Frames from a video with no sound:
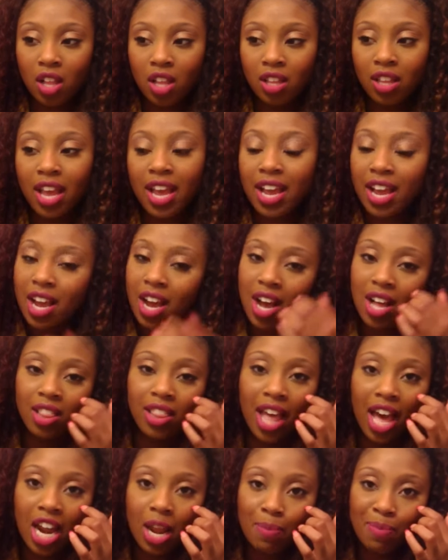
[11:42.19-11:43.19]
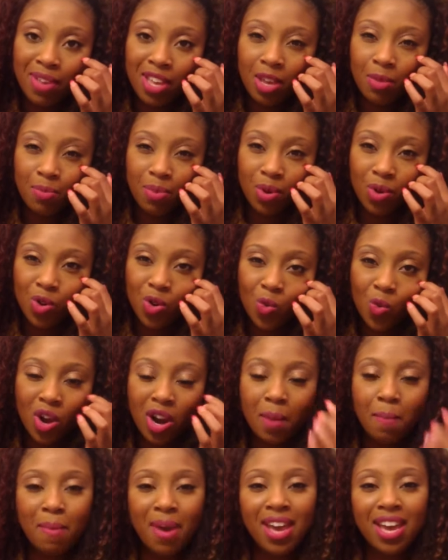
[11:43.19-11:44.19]
like a lot of people who want
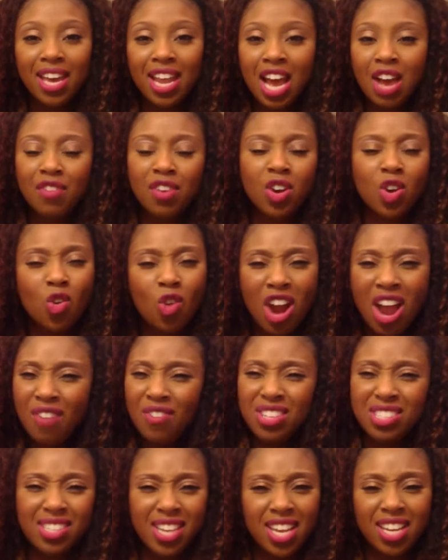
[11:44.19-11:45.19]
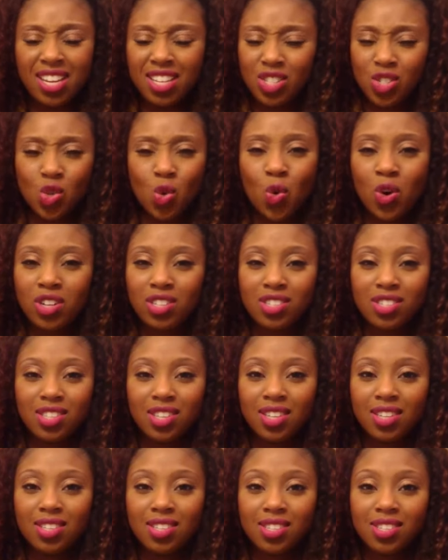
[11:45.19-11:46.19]
to make it, haven't gravitated towards
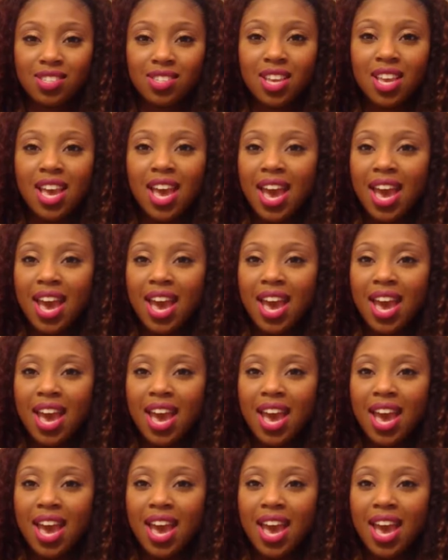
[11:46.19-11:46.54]
this.